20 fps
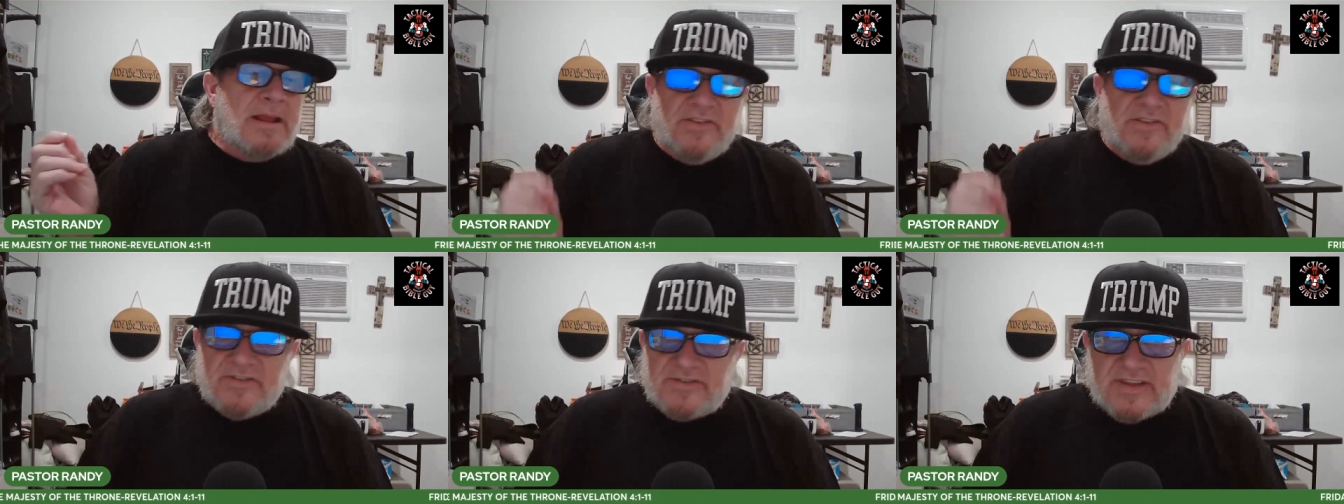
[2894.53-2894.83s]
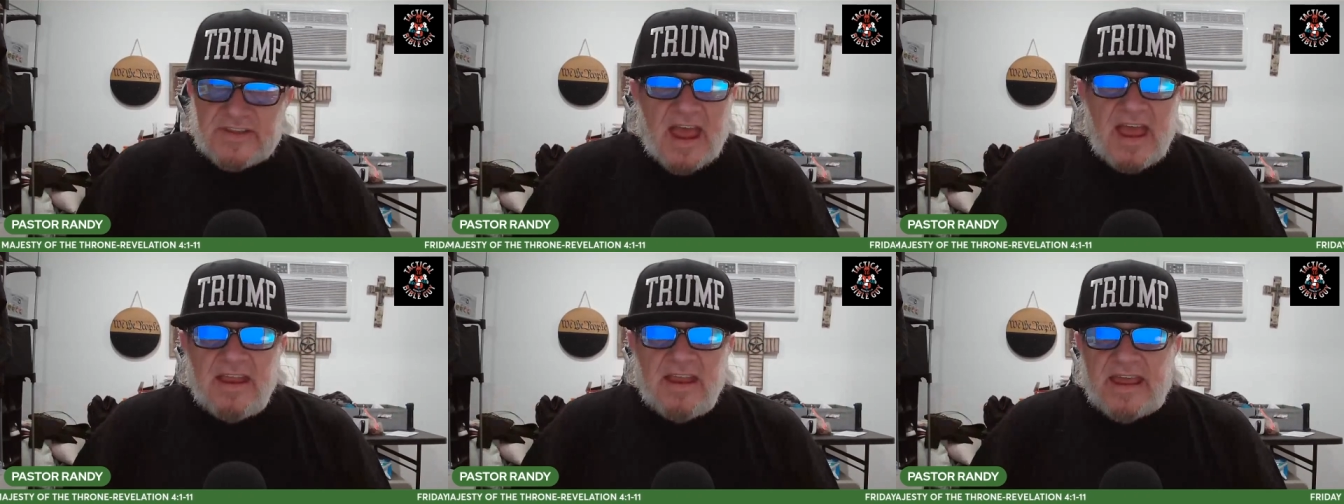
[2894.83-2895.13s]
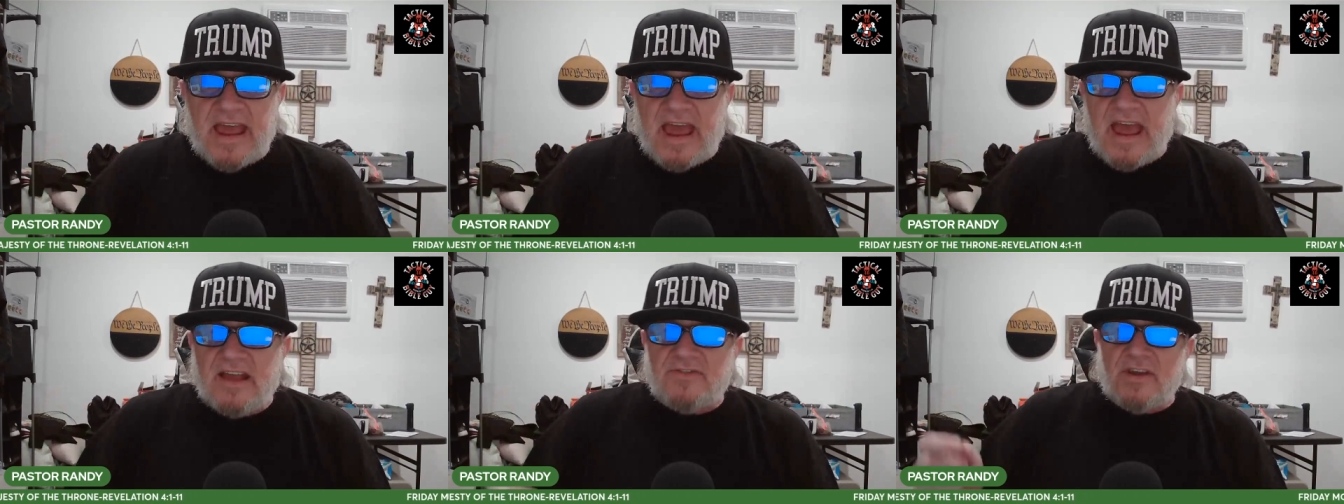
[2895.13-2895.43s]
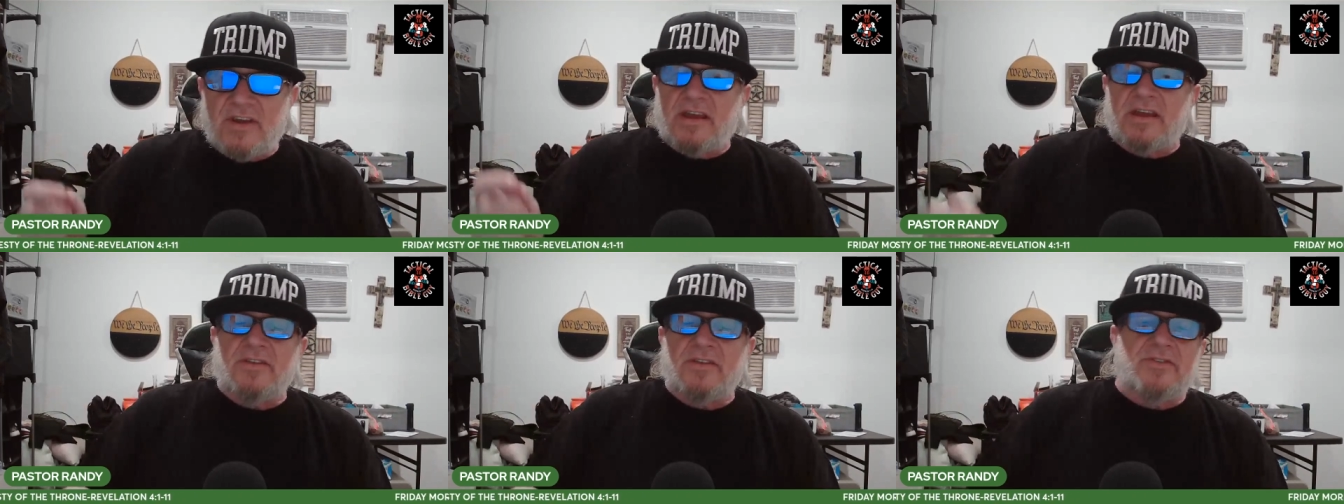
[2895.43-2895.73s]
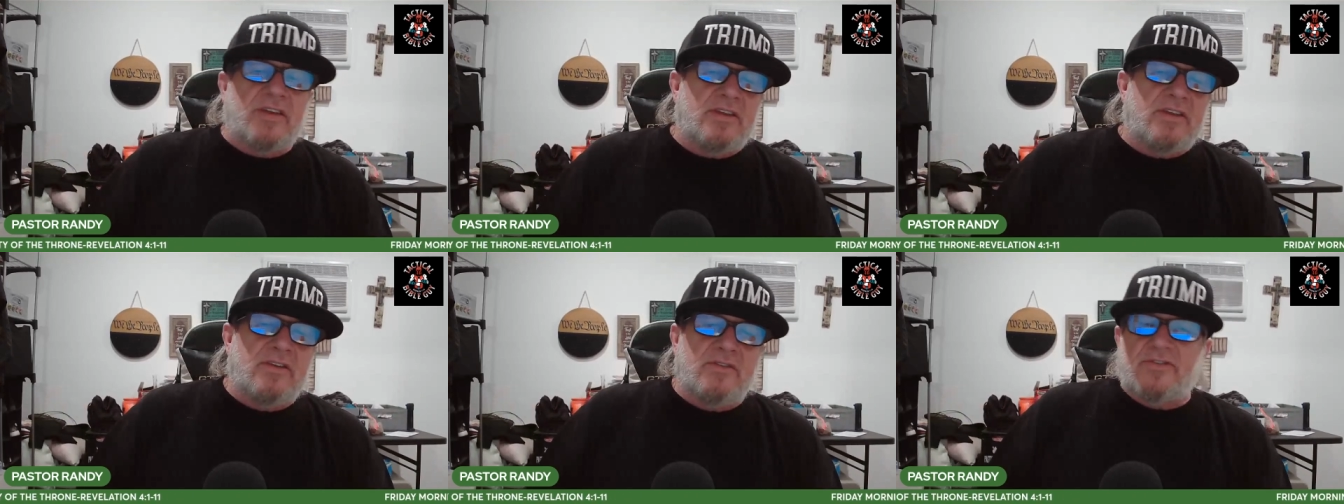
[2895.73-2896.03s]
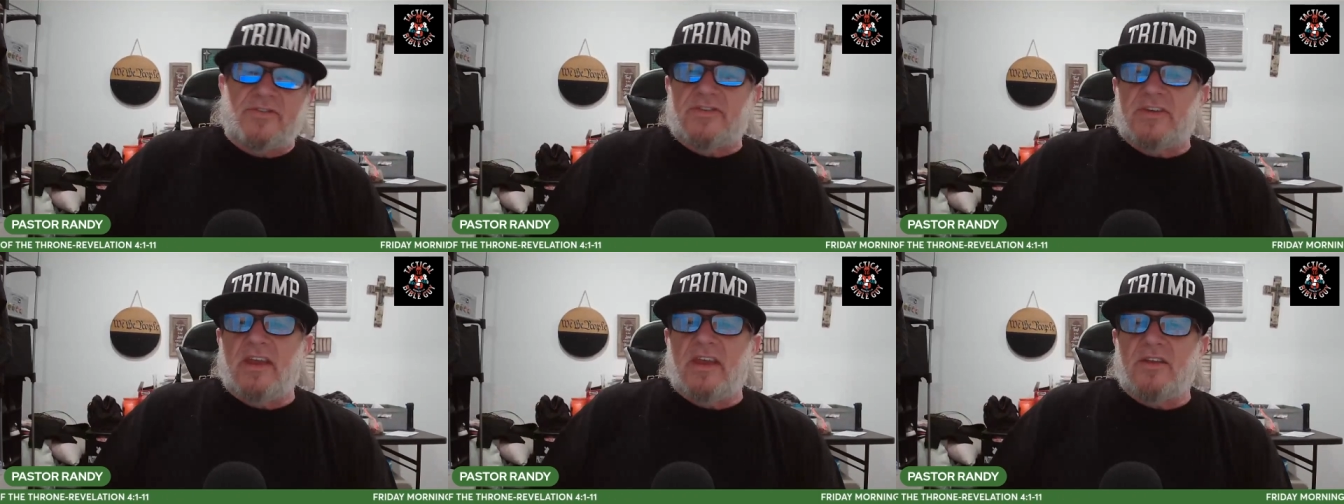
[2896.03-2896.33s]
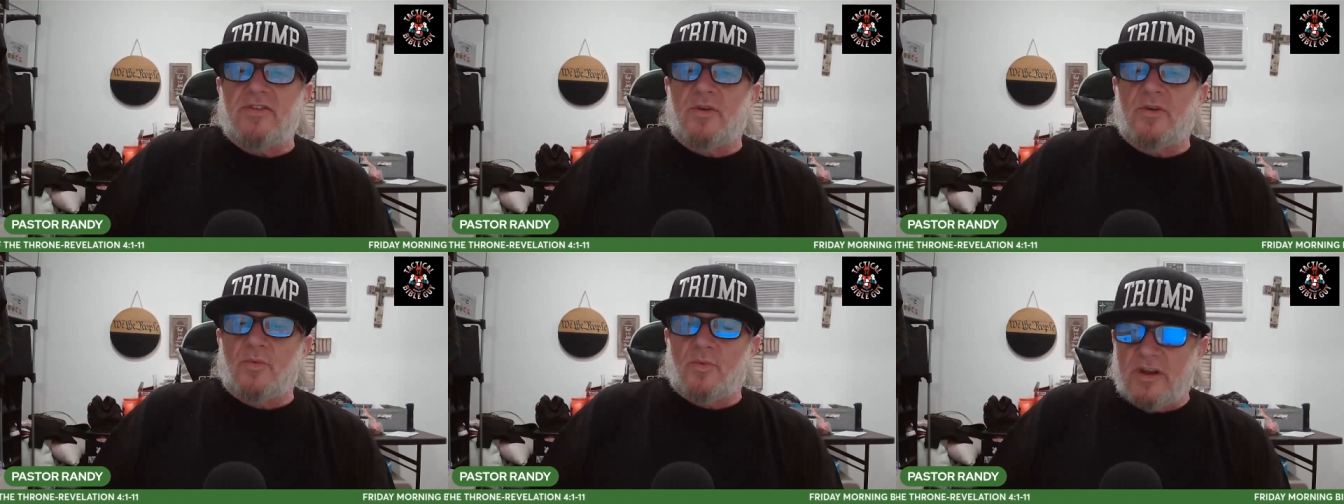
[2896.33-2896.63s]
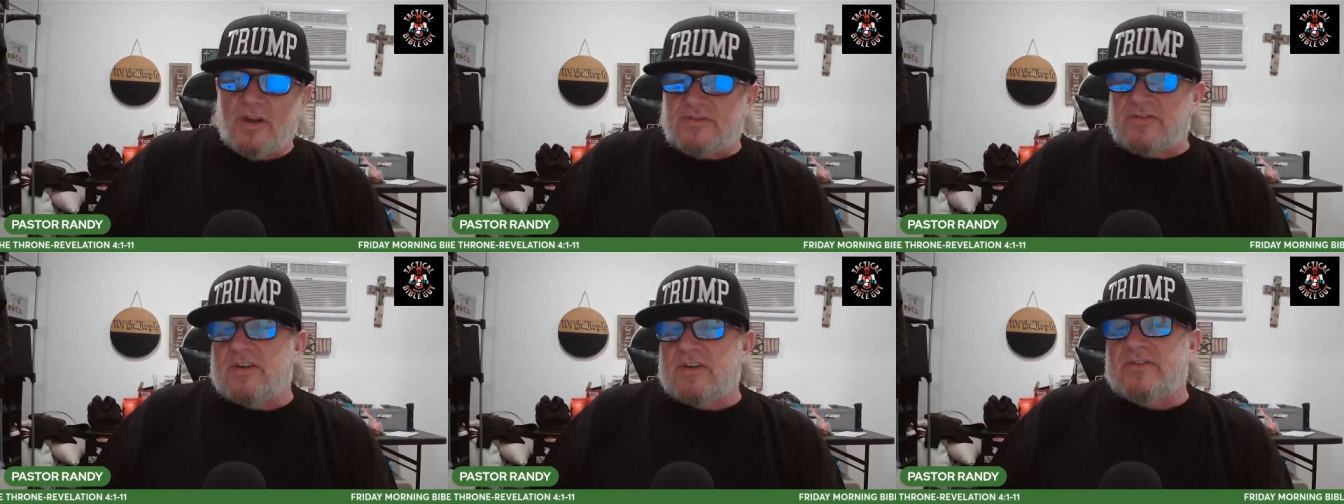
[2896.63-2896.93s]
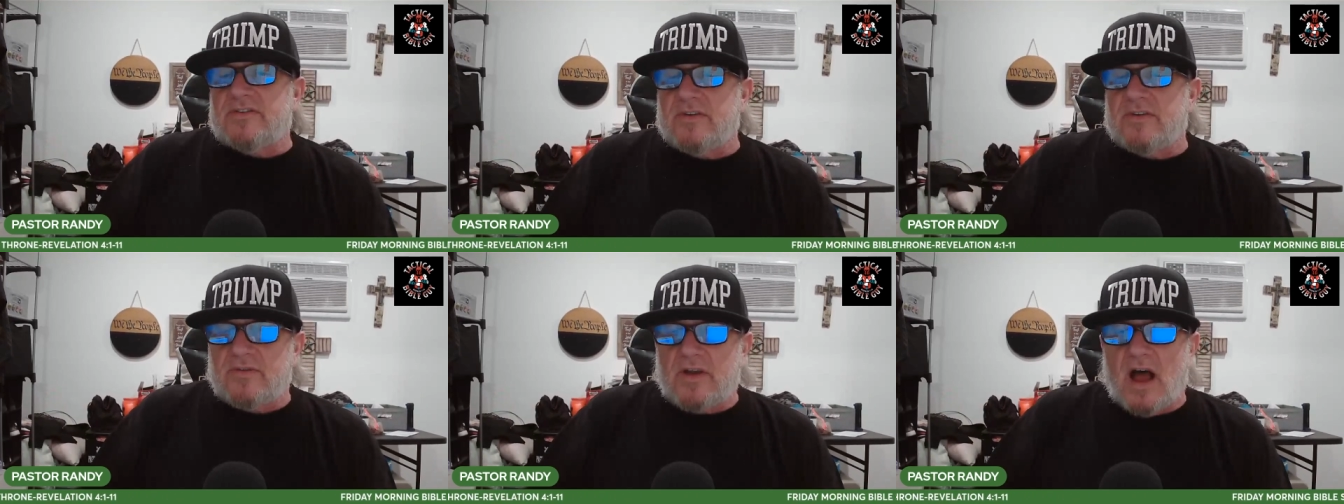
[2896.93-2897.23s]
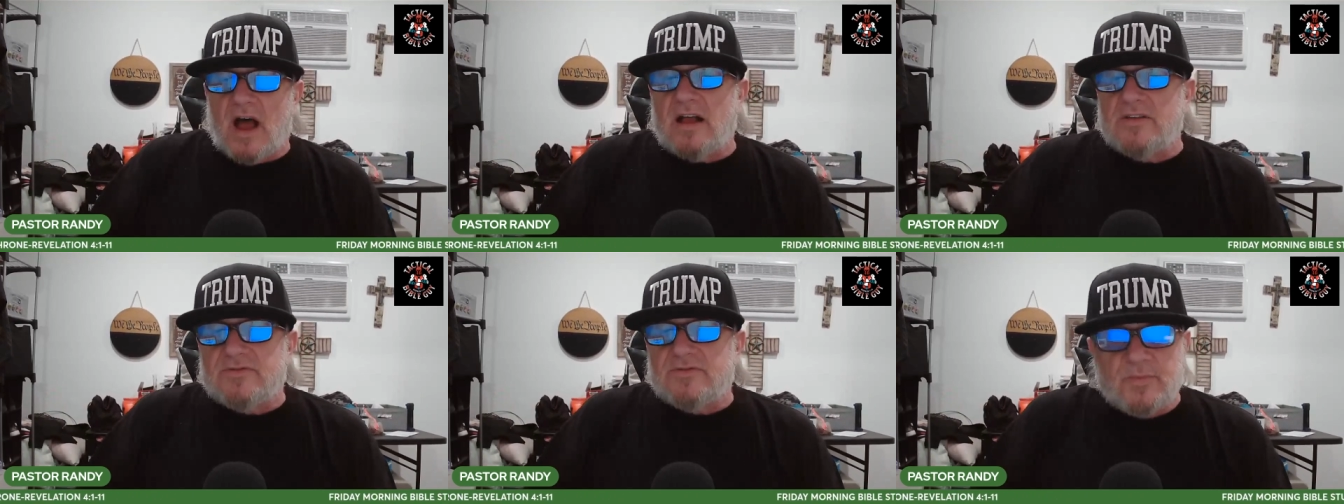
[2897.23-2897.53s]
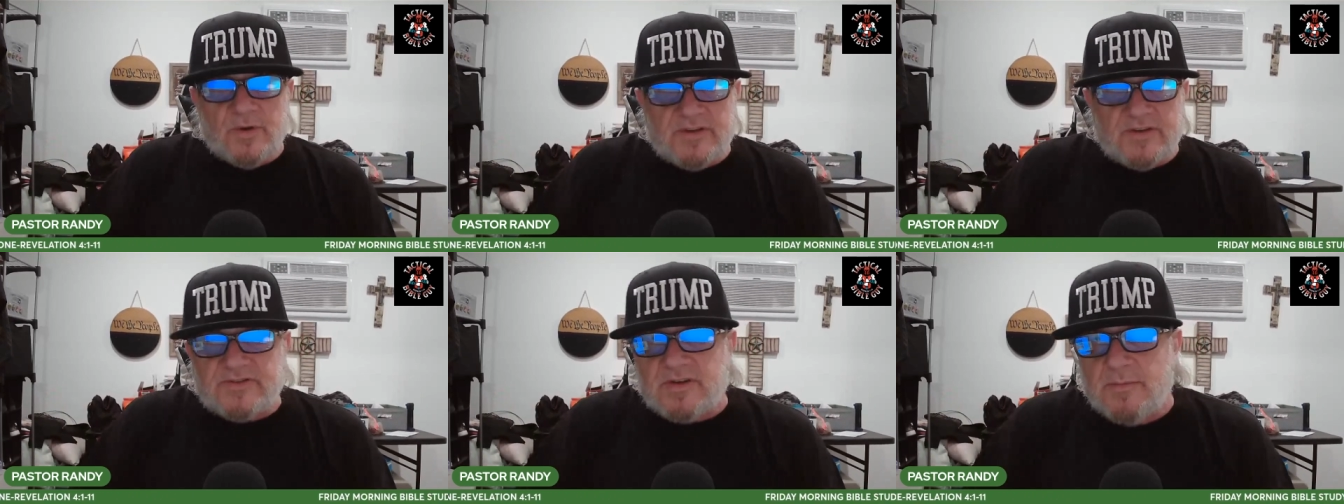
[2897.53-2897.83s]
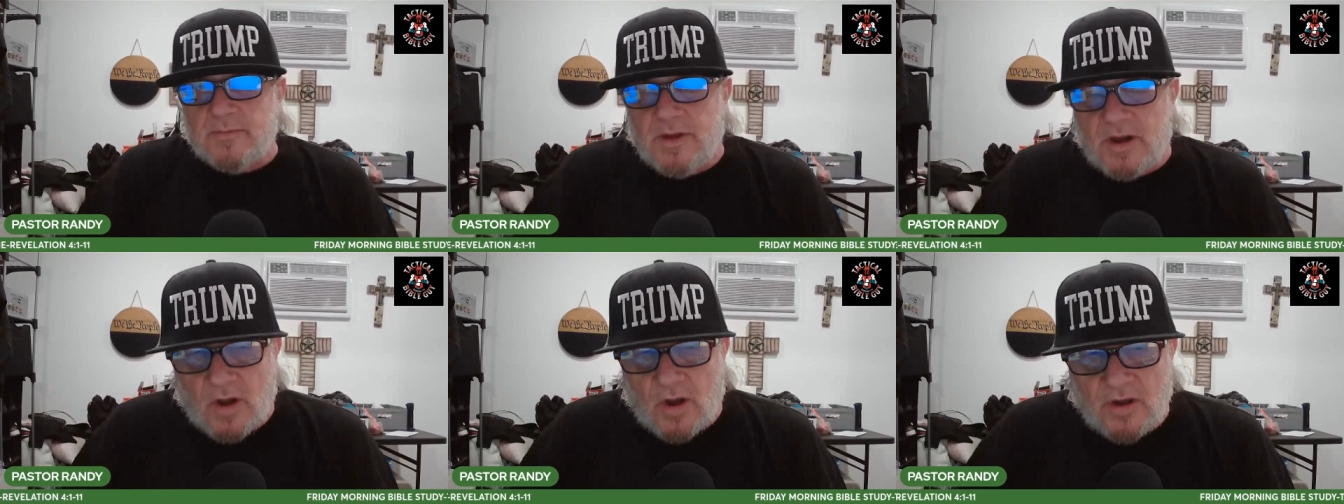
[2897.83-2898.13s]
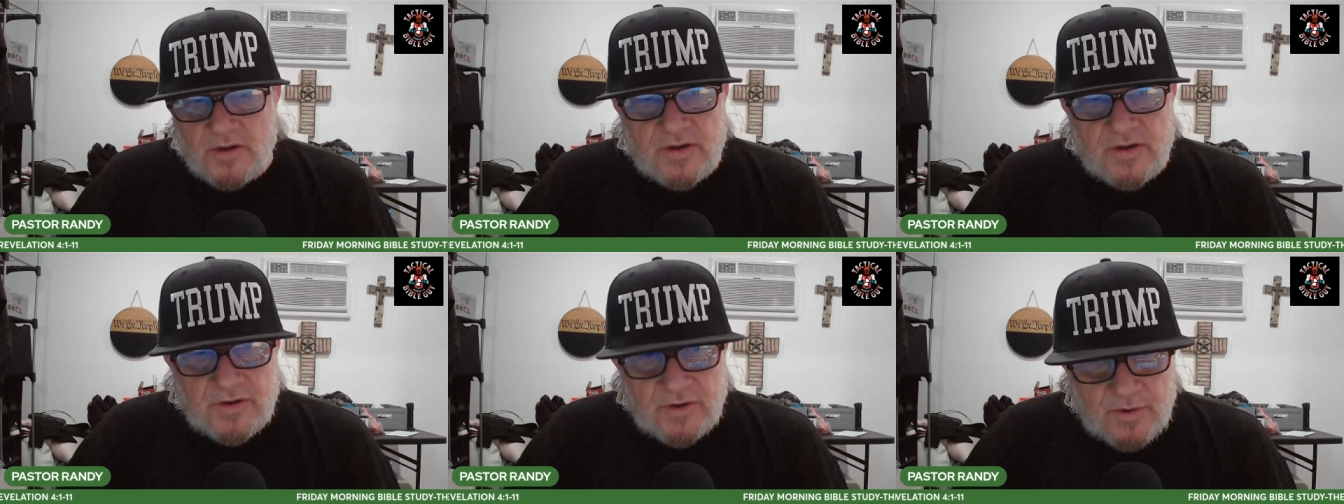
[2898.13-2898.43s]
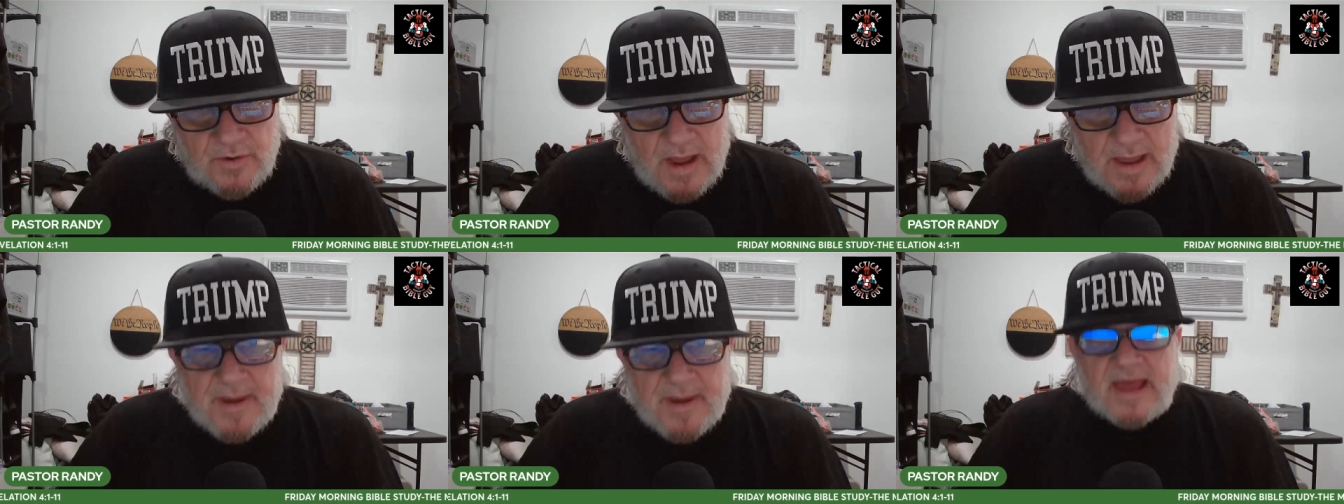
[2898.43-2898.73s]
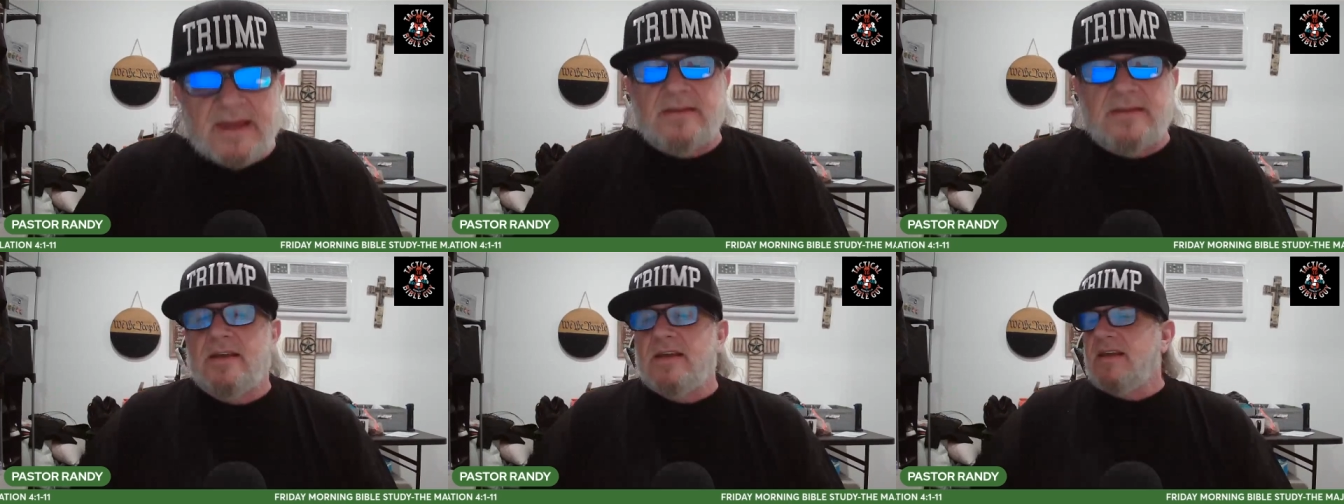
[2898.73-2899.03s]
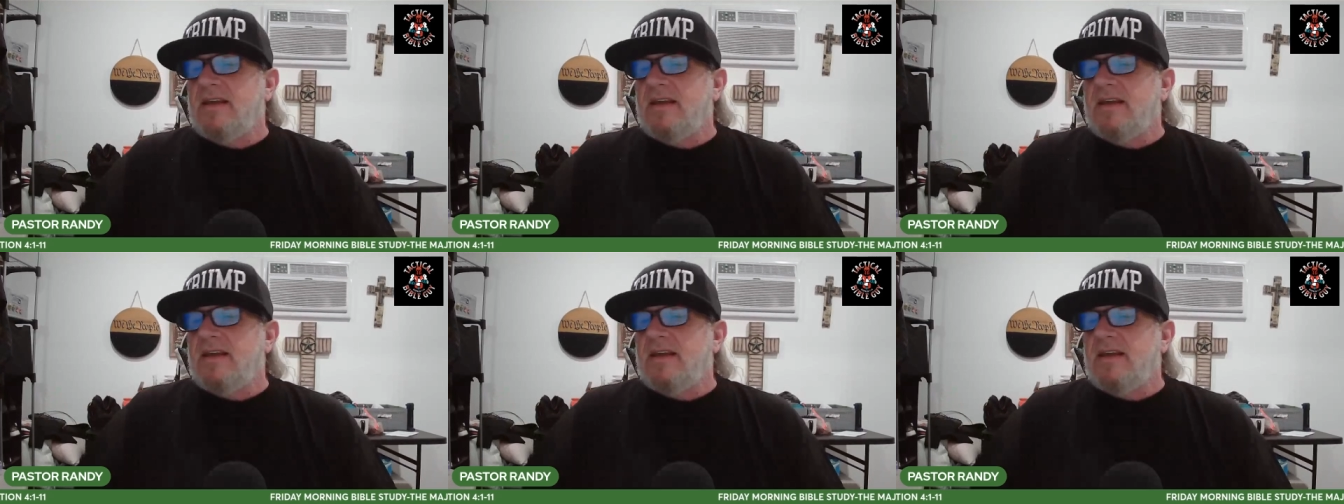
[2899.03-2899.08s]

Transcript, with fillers: stay engaged, and continue to seek the richness of God's wisdom in all you do. Amen.